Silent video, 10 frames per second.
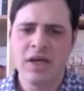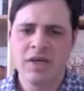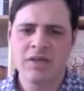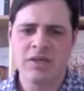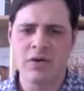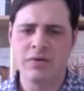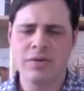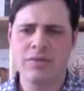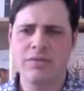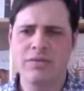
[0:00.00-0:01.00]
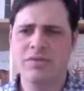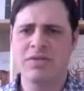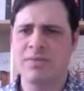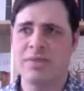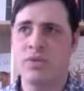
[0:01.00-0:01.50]
So you do
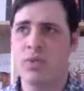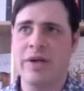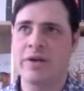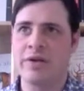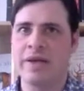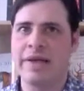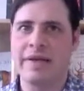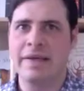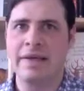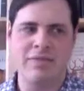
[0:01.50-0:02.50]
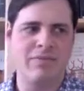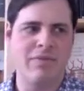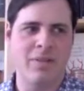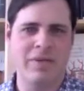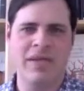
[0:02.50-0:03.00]
something weird, like
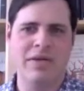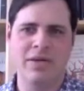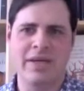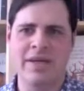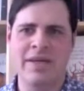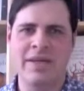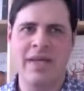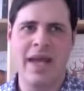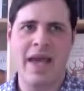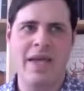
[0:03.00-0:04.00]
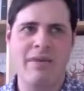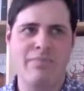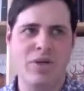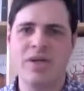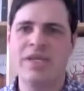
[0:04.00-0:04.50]
appear in a
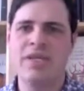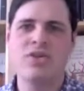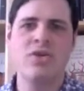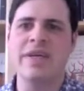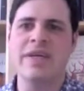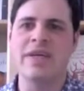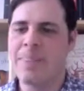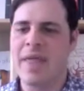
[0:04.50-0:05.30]
burning tree,